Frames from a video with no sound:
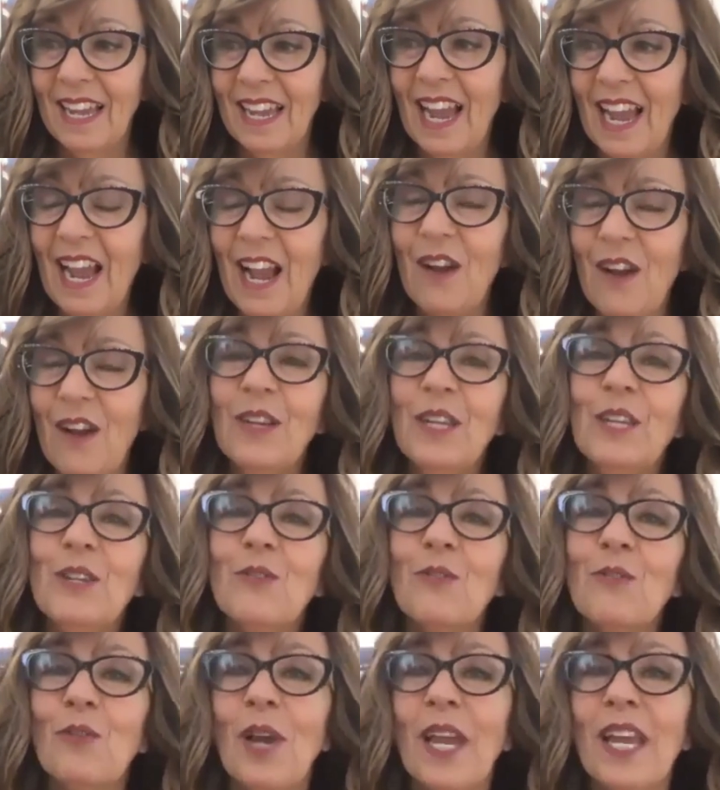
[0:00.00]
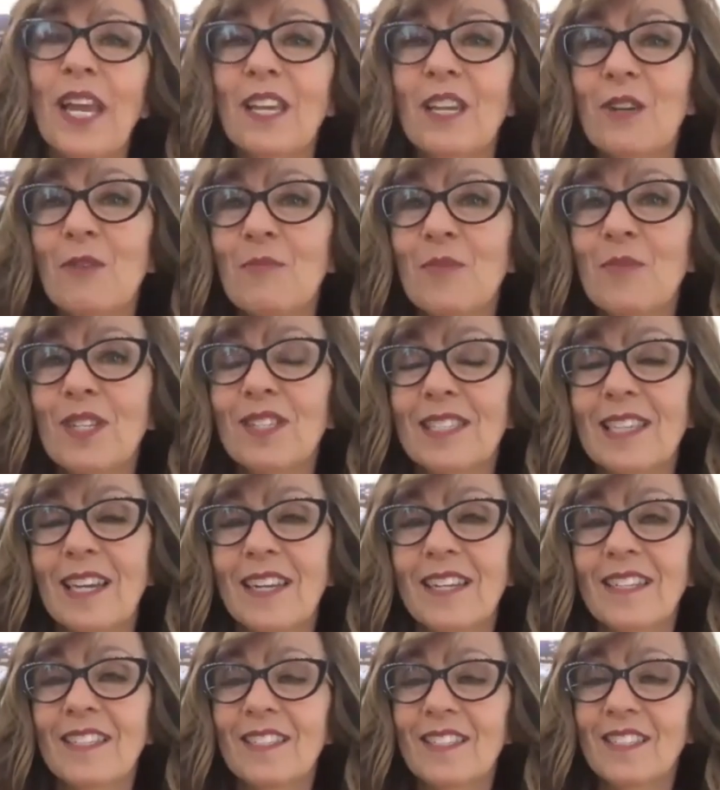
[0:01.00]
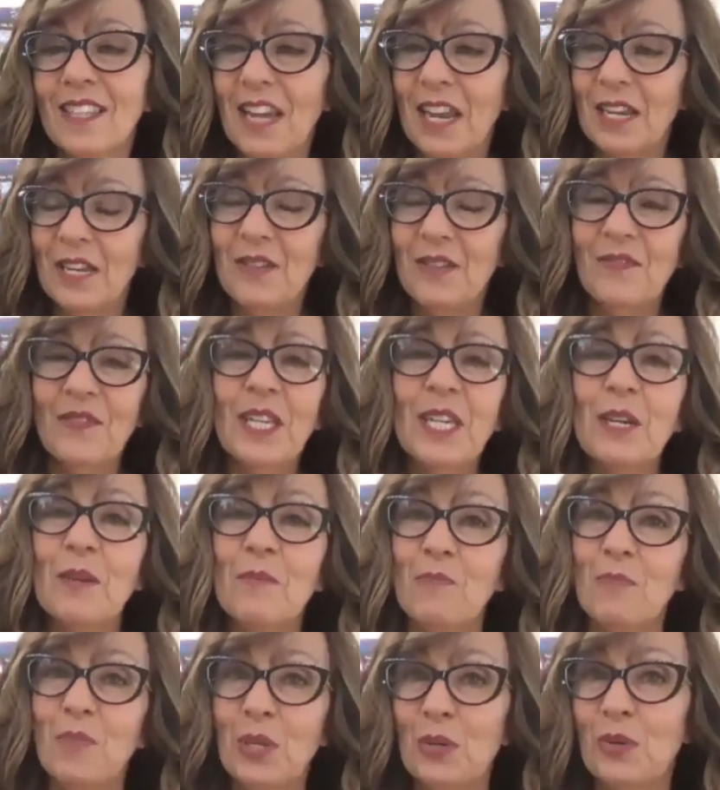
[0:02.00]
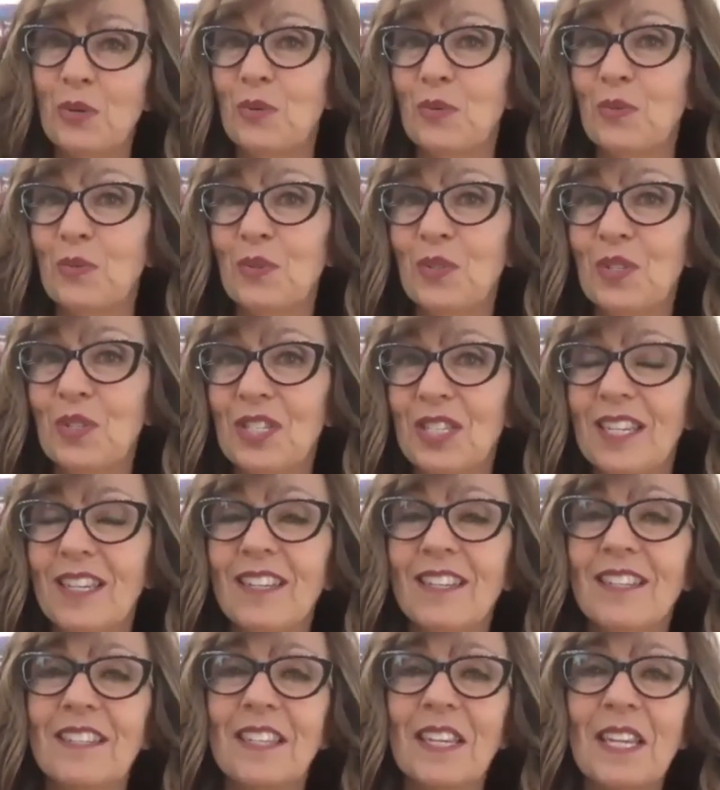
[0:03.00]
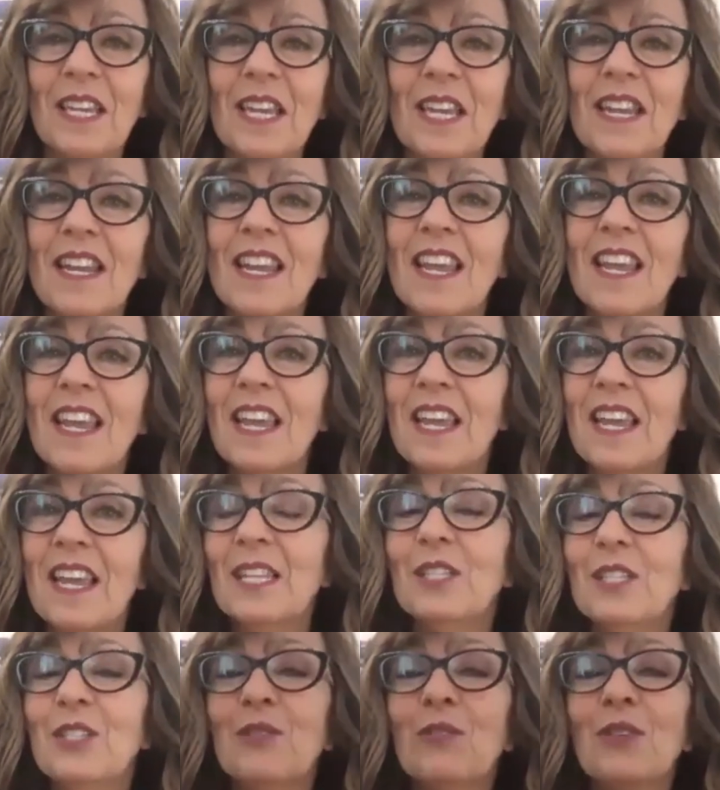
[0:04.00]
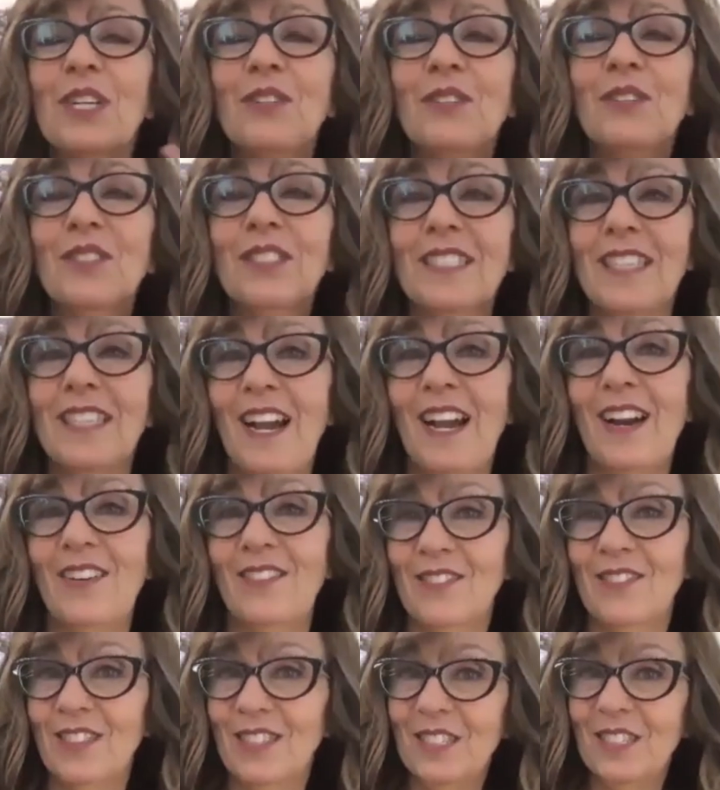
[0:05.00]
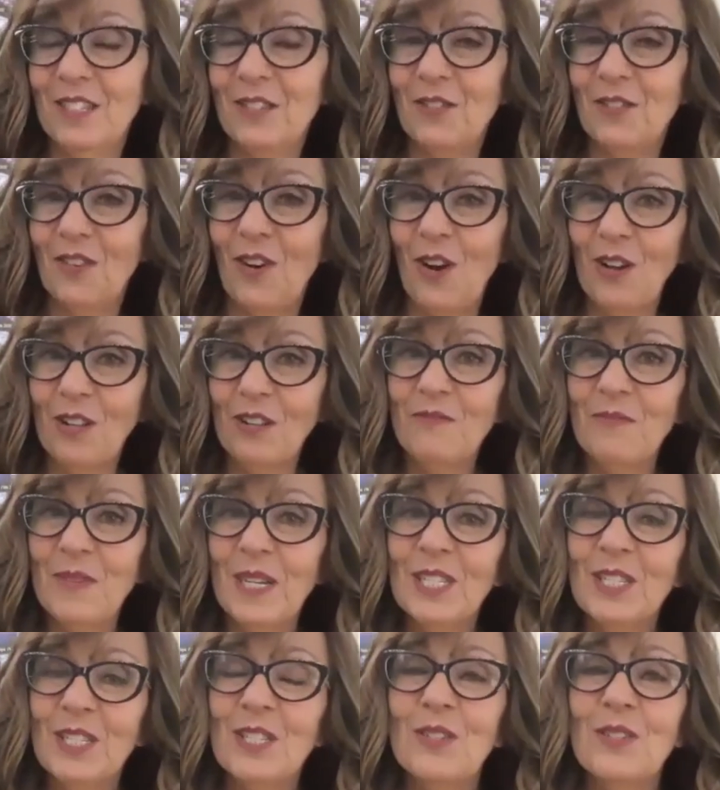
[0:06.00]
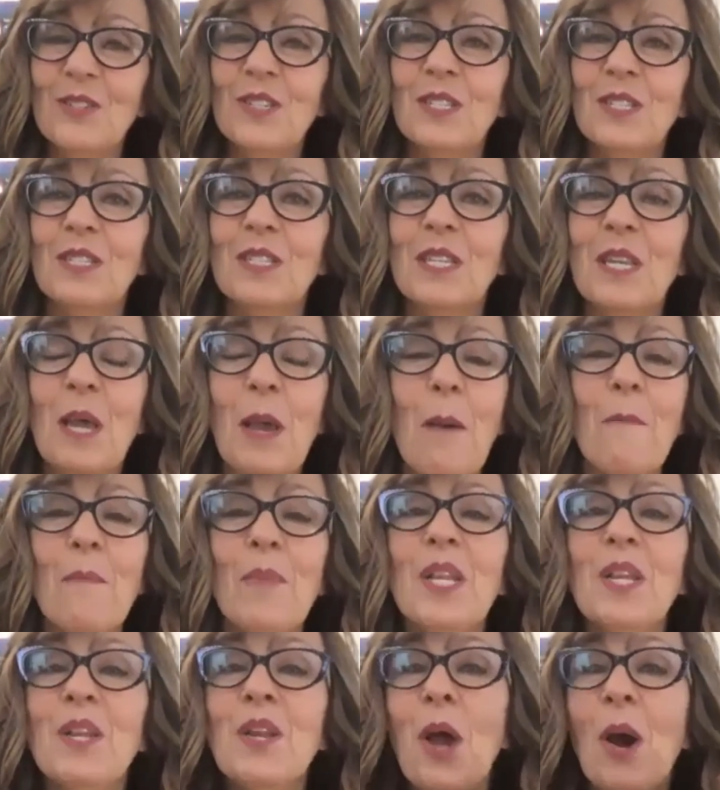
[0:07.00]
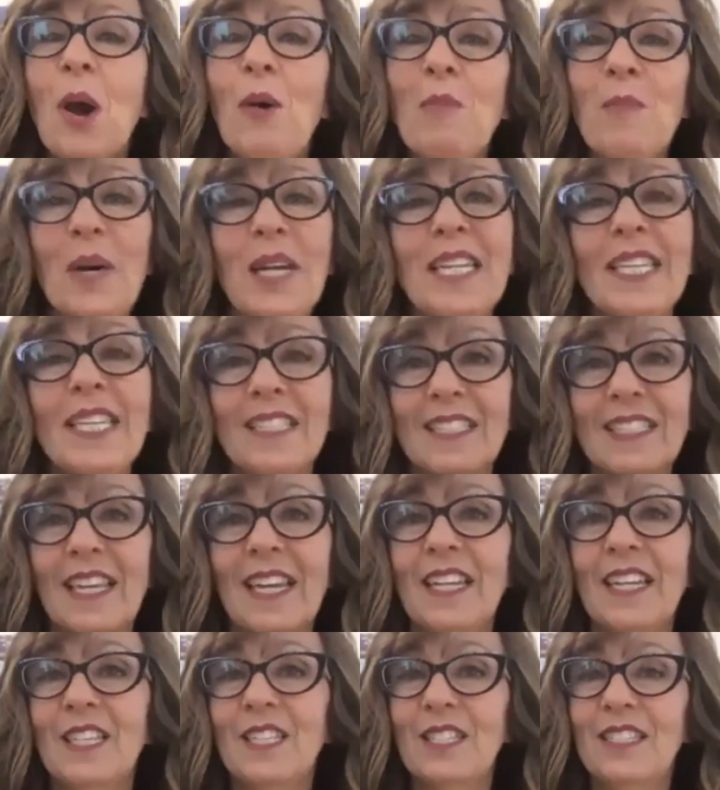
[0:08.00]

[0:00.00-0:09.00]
by how in a way human design is kind of like a muse it's like it it trickles down to all of my students but nobody's like